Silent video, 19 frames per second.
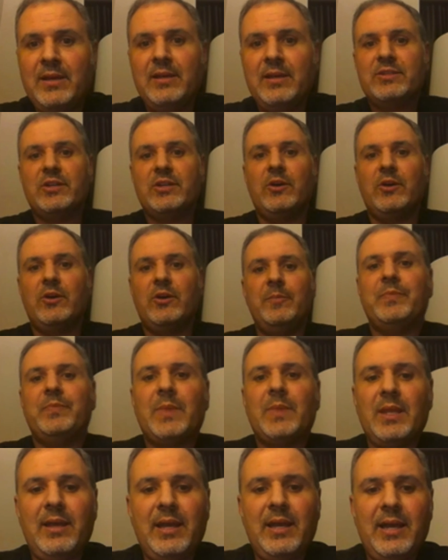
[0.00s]
So
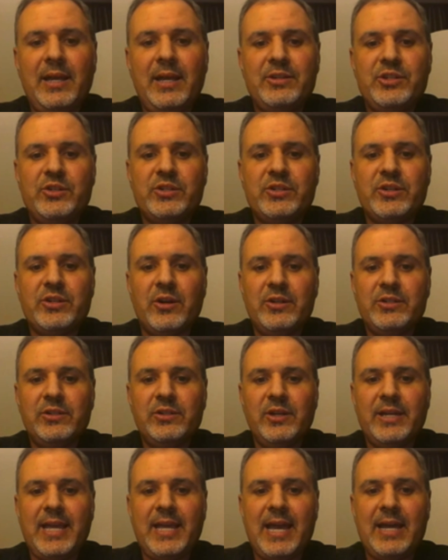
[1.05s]
as you start to
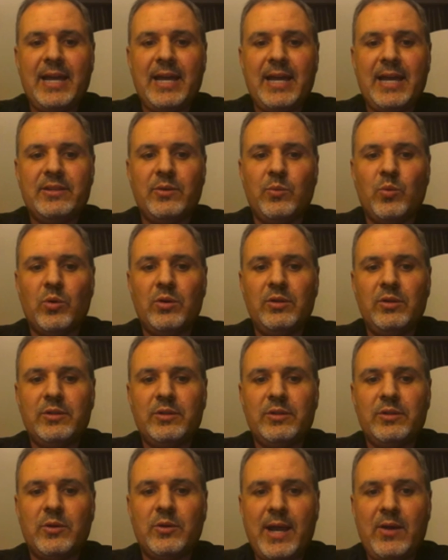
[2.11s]
look at the world
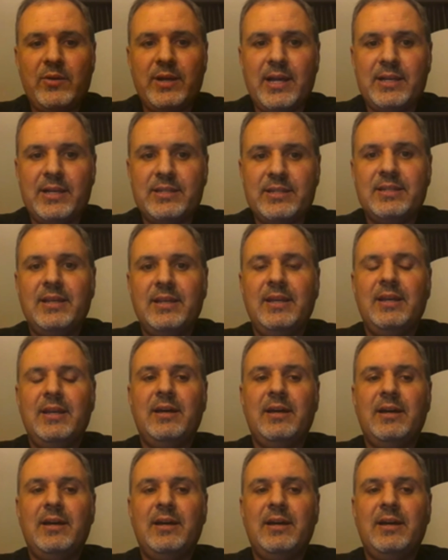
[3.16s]
around us,